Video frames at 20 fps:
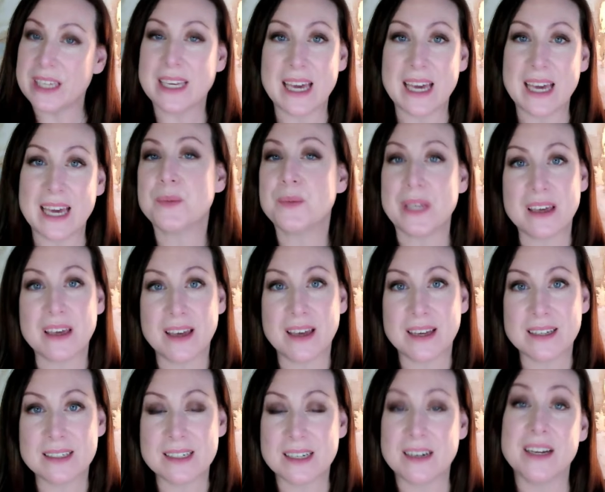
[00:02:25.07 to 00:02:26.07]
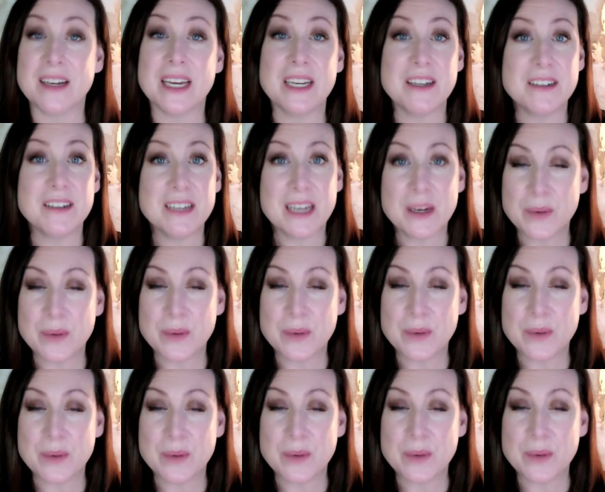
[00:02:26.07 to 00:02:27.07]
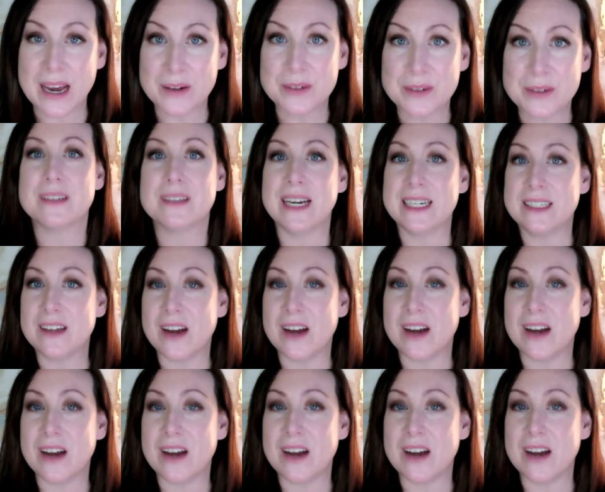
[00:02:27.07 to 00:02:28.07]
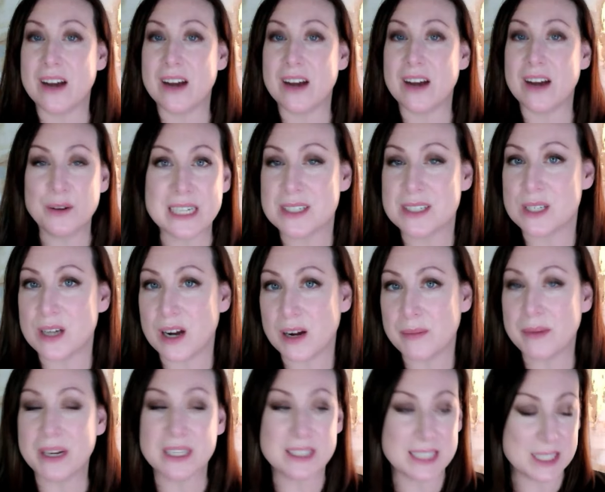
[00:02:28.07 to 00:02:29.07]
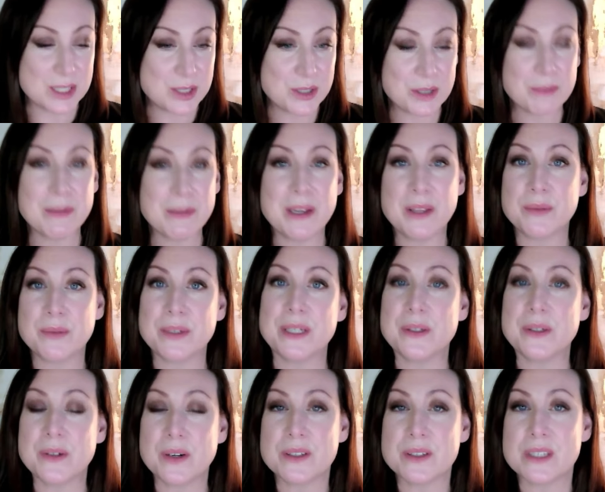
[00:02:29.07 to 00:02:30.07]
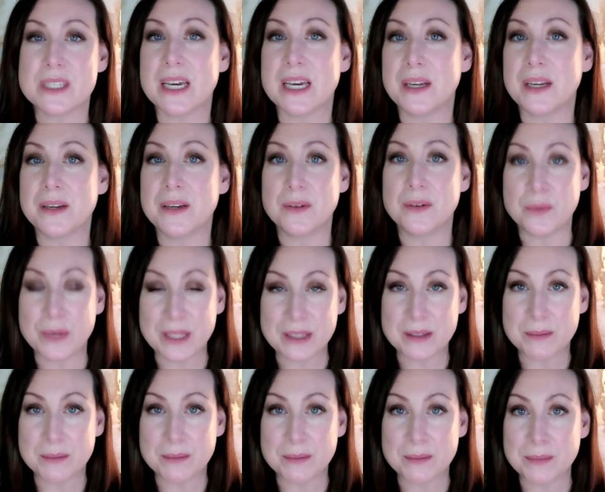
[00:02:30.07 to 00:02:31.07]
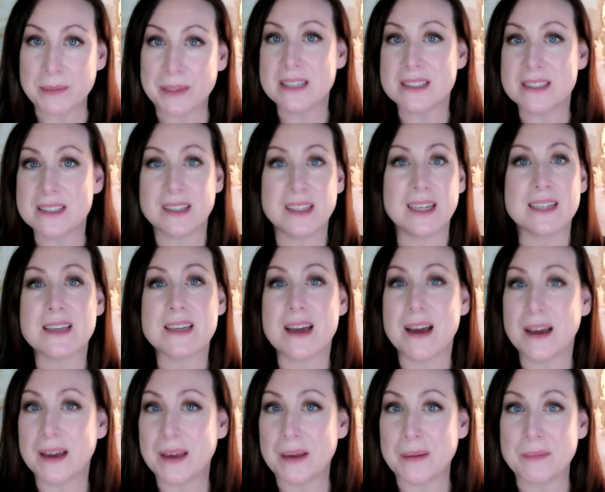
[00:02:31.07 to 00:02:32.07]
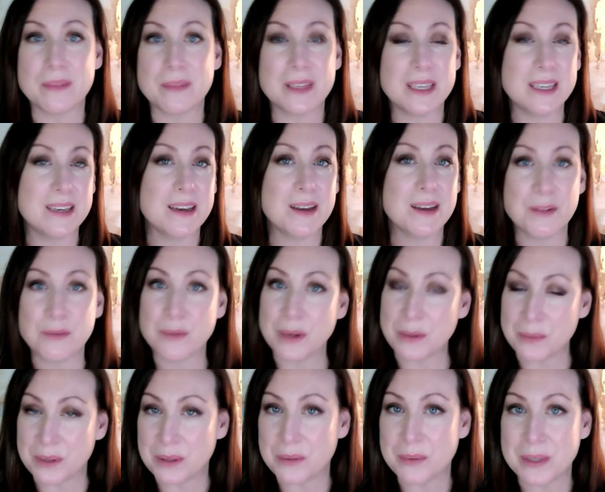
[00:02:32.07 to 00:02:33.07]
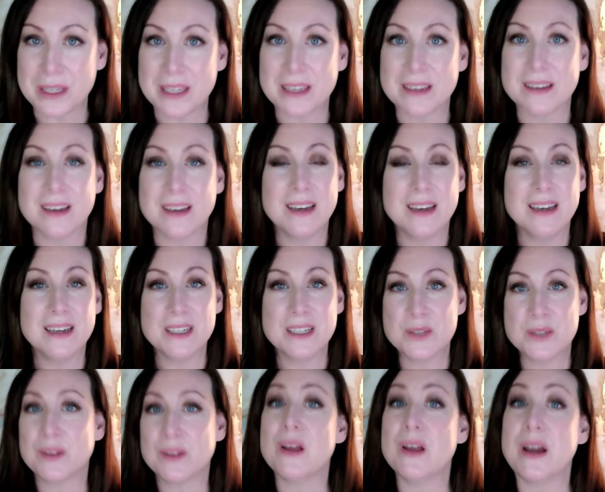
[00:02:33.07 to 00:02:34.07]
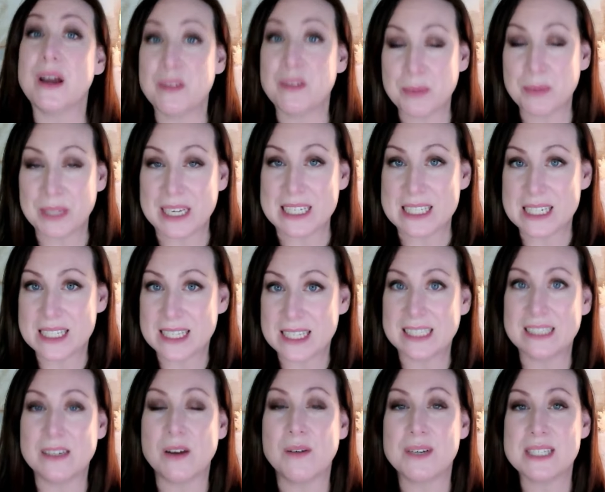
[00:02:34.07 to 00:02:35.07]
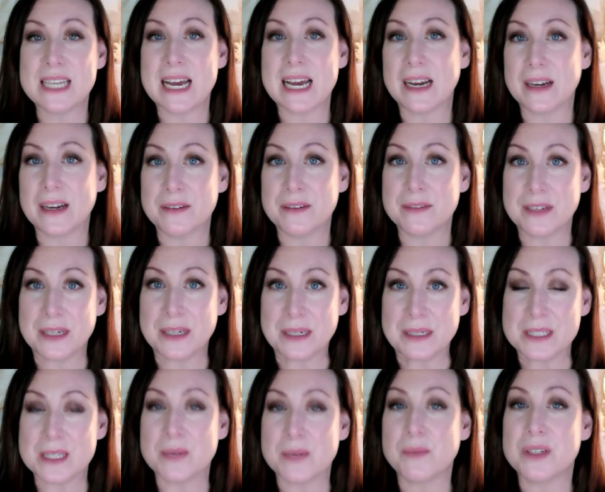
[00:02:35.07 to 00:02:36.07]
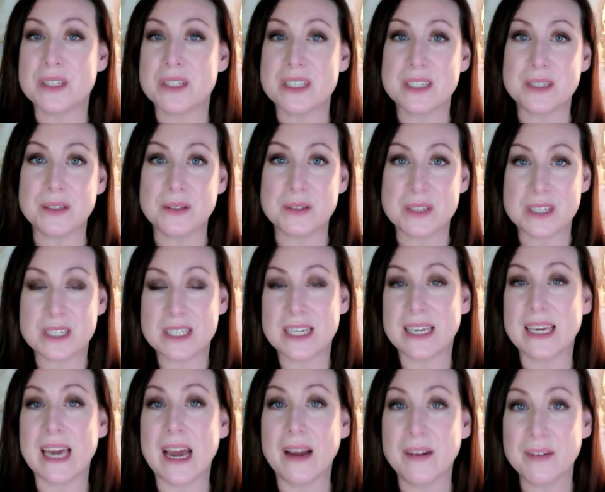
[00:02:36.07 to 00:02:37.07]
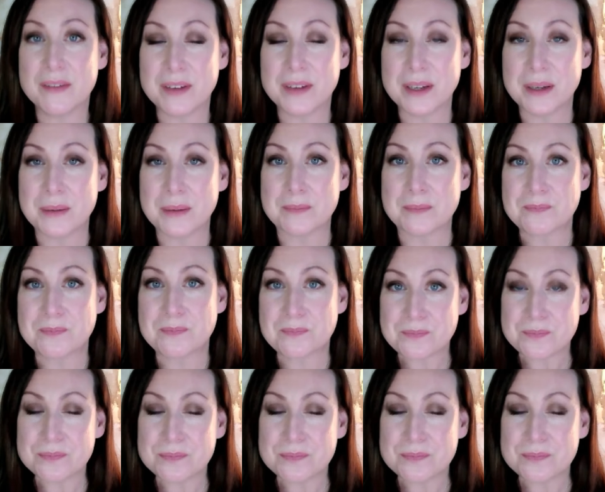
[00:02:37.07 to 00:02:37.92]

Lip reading: again another weekend and our internet went out. I'd gone over down to Starbucks. I took my three-year-old son with me because at that time he kind of went with me to a lot of places. I didn't always have someone to take care of him.